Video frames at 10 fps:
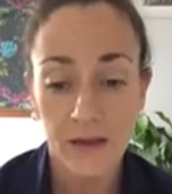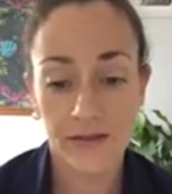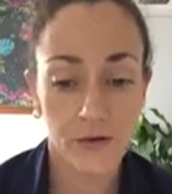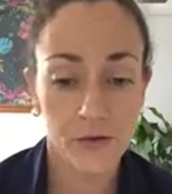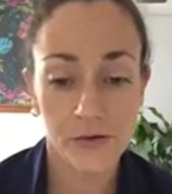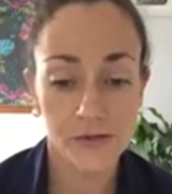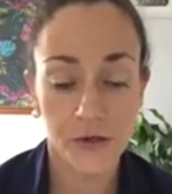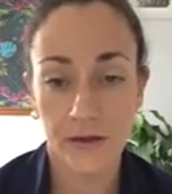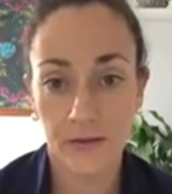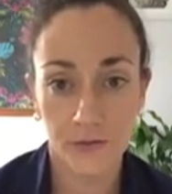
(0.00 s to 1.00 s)
then her
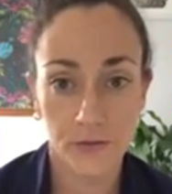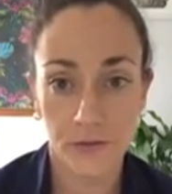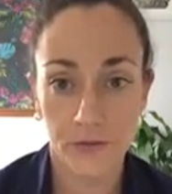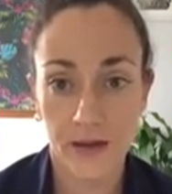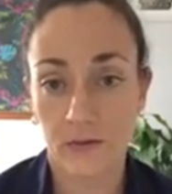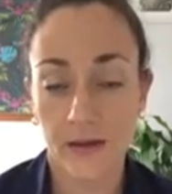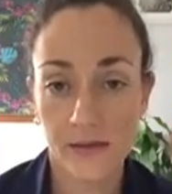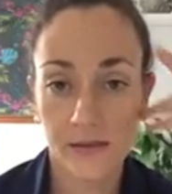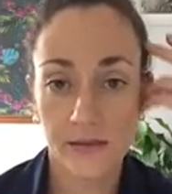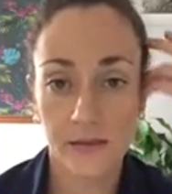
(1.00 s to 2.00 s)
journey through the healthcare
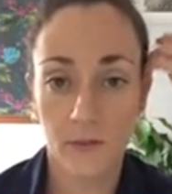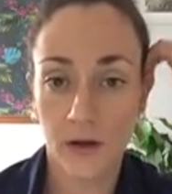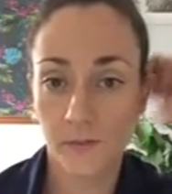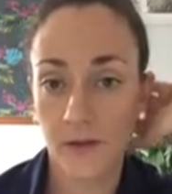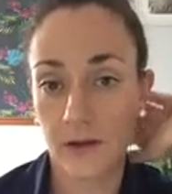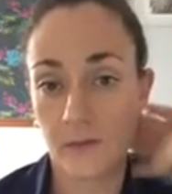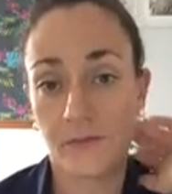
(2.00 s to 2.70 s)
system might be